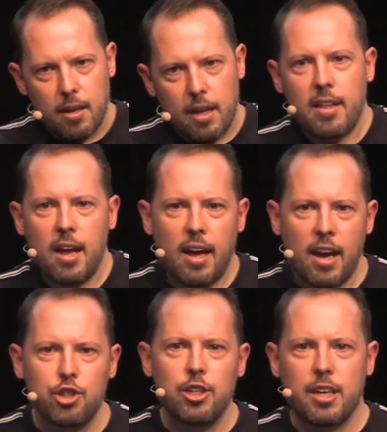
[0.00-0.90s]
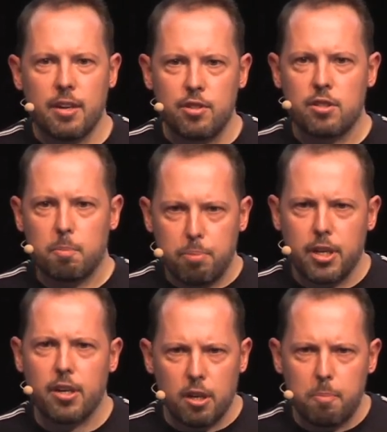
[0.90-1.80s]
And that actually gives us a
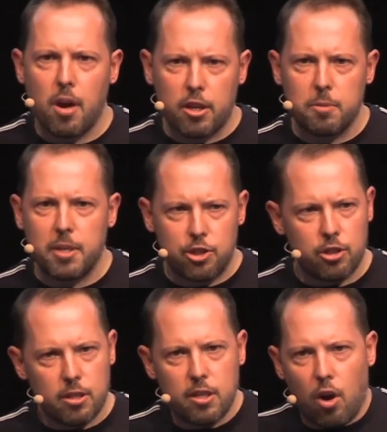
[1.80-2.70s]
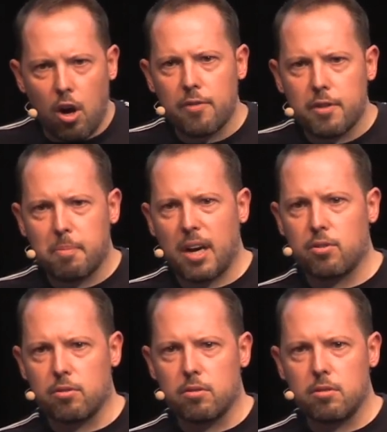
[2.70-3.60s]
pretty good approximation in all of the
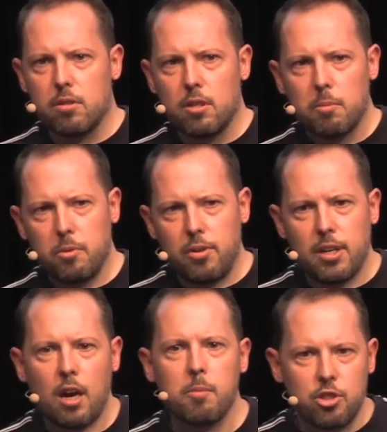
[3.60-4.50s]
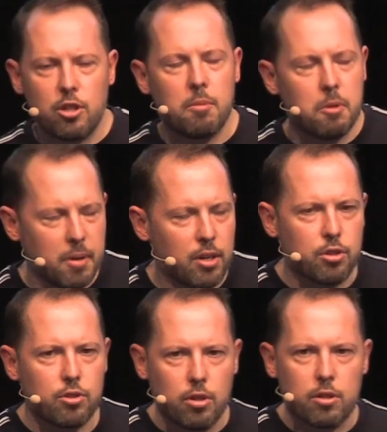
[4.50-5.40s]
browsers between how much time the
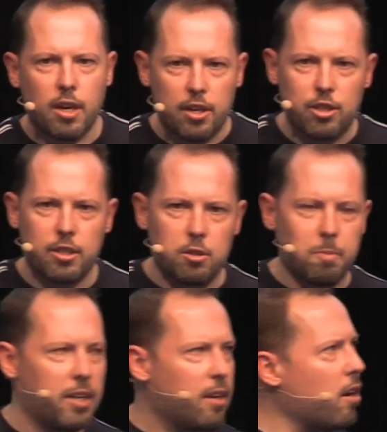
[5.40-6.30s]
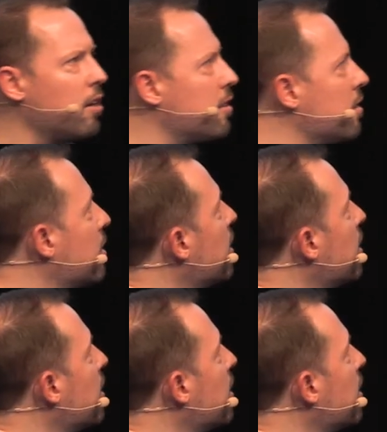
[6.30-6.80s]
browser took to actually display that content.